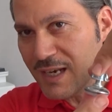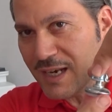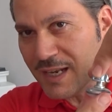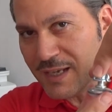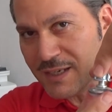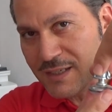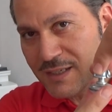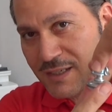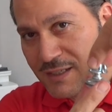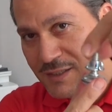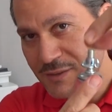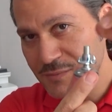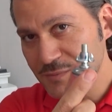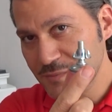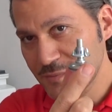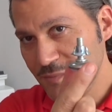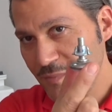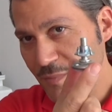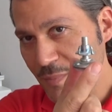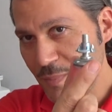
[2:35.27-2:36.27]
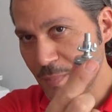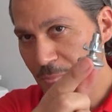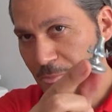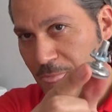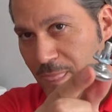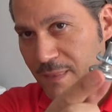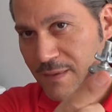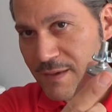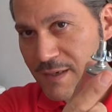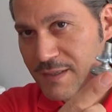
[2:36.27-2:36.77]
leg.
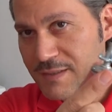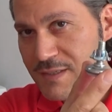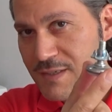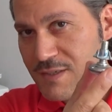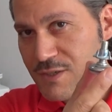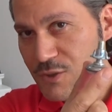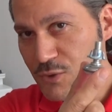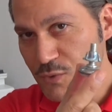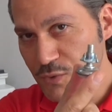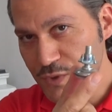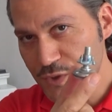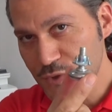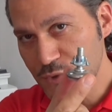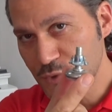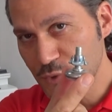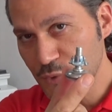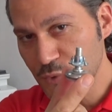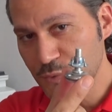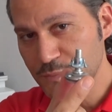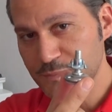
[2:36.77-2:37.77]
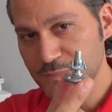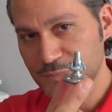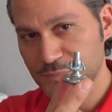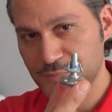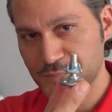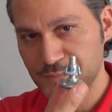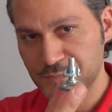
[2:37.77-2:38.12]
It is used to